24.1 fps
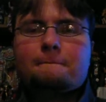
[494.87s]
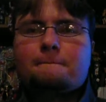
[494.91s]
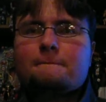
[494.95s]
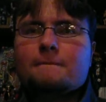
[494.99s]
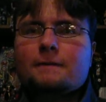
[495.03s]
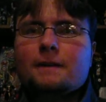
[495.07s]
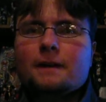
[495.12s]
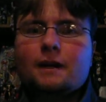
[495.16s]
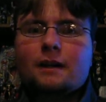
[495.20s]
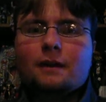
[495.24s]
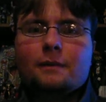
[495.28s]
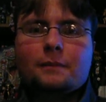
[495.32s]

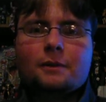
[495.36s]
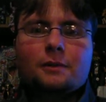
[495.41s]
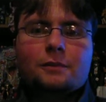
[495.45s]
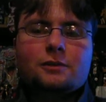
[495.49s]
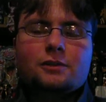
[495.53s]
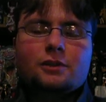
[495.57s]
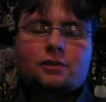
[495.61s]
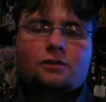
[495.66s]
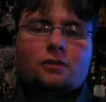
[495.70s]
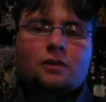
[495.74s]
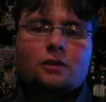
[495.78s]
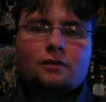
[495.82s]
It was
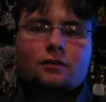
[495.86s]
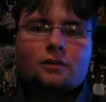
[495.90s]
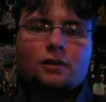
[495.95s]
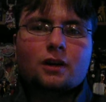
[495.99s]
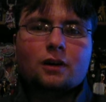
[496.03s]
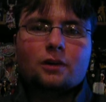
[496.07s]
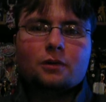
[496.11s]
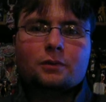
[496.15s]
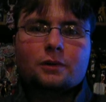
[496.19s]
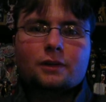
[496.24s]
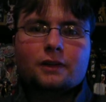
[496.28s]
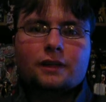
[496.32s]
just
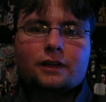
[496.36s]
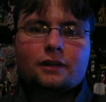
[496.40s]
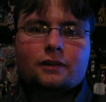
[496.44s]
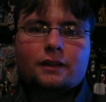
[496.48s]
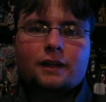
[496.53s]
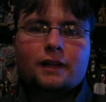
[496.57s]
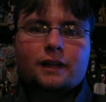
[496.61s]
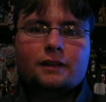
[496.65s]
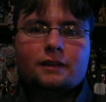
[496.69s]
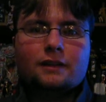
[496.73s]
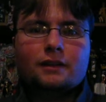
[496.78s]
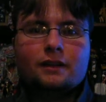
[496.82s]
overall really
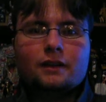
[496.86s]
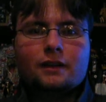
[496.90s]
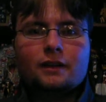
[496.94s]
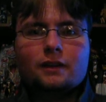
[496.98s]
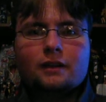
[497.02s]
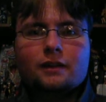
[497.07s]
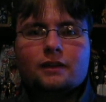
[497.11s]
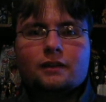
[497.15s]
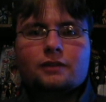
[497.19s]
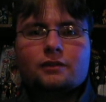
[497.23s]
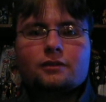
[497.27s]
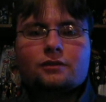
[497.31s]
great.
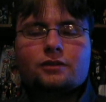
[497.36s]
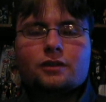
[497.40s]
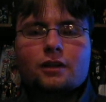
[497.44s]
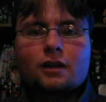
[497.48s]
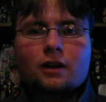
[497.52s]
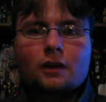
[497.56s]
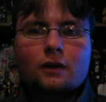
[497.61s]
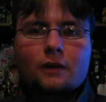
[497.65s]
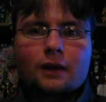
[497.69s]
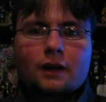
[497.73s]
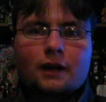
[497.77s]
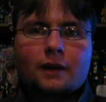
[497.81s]
So
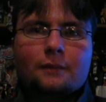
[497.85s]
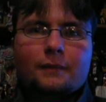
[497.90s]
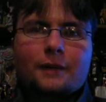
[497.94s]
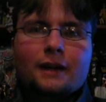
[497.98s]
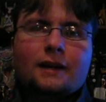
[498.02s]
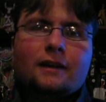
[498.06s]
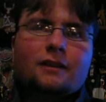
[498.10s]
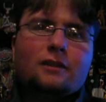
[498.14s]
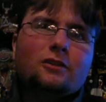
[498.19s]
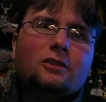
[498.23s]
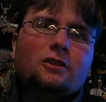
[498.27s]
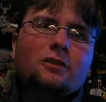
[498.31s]

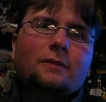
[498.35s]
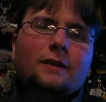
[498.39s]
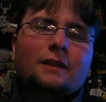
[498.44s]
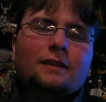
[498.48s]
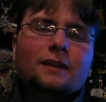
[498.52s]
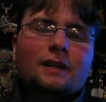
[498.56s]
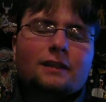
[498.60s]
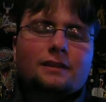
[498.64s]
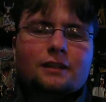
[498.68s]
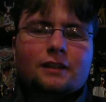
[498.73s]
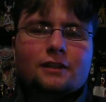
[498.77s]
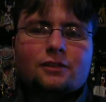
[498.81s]
that concludes my
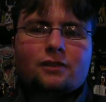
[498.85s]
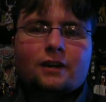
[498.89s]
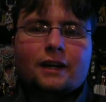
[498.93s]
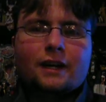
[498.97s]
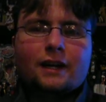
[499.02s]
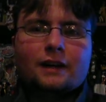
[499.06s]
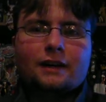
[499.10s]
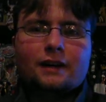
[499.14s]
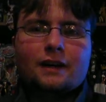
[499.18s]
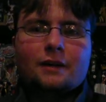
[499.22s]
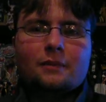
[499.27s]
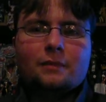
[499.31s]
thoughts on
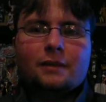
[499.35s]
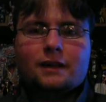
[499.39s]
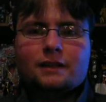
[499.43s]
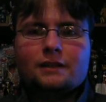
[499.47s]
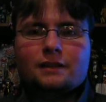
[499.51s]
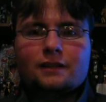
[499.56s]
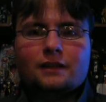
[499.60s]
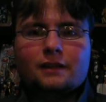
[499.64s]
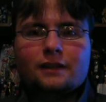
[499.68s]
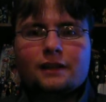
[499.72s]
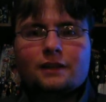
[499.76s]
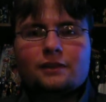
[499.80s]
Dragon Knight,
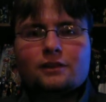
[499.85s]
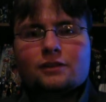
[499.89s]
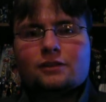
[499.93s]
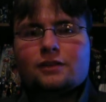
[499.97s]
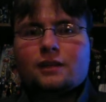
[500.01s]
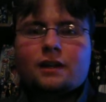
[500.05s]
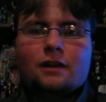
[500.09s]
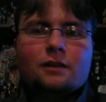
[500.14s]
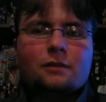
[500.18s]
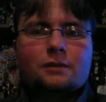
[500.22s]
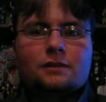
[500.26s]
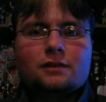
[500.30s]
basically. I just
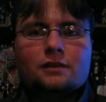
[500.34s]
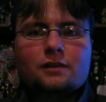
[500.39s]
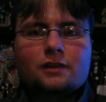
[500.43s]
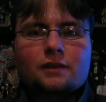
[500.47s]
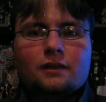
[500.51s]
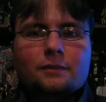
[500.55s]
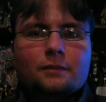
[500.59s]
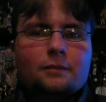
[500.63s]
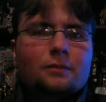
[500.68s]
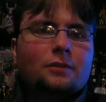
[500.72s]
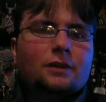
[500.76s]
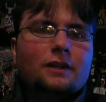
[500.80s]
thought it was
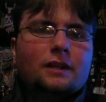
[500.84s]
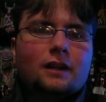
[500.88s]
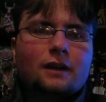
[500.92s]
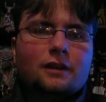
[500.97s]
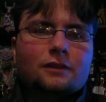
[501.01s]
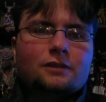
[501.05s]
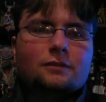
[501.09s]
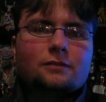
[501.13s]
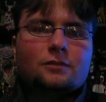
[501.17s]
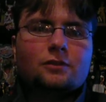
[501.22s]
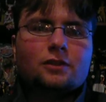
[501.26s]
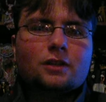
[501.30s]
a pretty
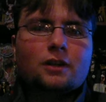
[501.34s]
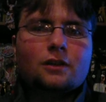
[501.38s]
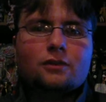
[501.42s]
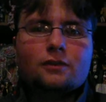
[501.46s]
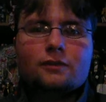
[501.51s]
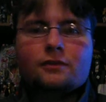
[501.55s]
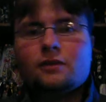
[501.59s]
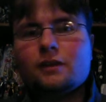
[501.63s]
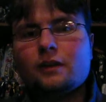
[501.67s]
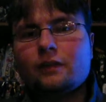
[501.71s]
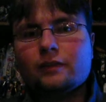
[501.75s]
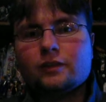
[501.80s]
awesome show.
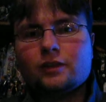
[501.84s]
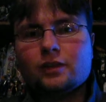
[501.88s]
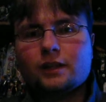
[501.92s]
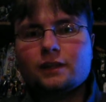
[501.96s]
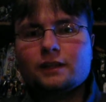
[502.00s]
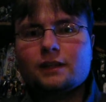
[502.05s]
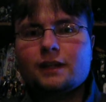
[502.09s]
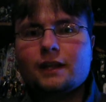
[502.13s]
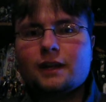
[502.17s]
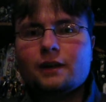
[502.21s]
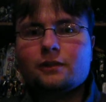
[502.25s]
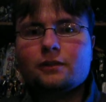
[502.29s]
If you haven't
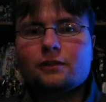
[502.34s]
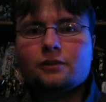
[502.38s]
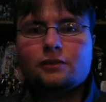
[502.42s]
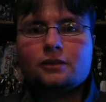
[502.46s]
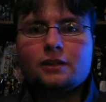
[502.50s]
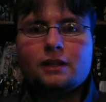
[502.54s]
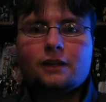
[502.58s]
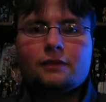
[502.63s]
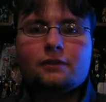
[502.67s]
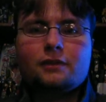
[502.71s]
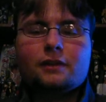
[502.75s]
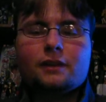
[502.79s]
checked it out, you should
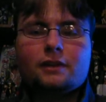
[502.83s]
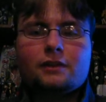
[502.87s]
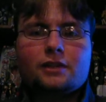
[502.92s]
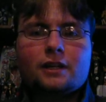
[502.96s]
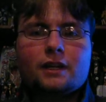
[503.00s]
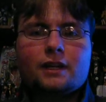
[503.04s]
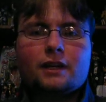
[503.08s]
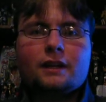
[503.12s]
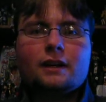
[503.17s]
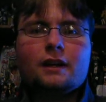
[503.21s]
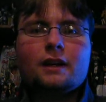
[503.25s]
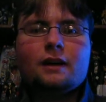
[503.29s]
definitely
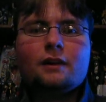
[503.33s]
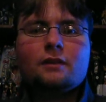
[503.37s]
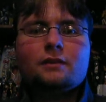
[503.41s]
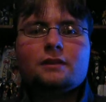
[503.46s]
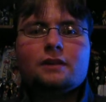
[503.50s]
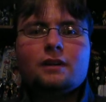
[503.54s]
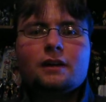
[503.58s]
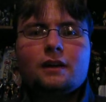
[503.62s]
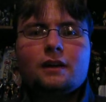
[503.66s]
check it out.